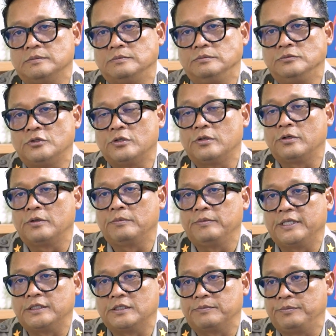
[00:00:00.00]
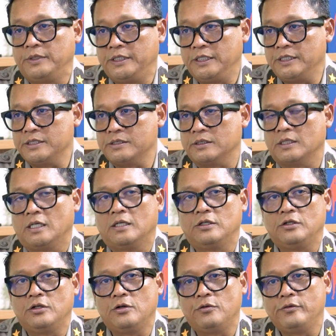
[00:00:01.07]
more better police,
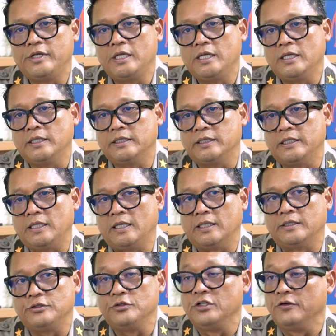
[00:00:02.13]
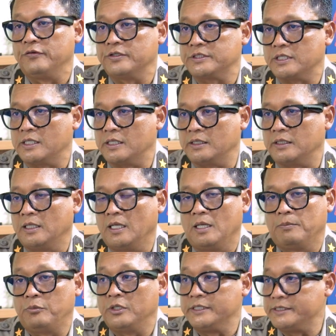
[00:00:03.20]
knowing the universal
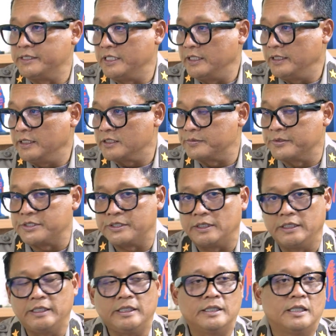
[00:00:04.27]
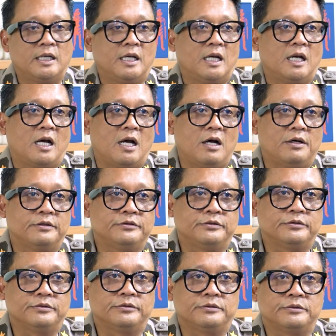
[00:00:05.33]
policing, especially, right, how
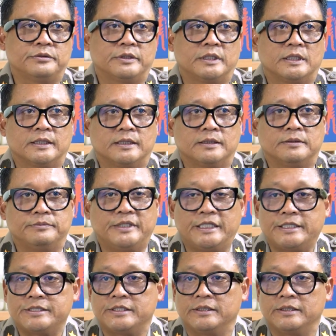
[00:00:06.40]
to manage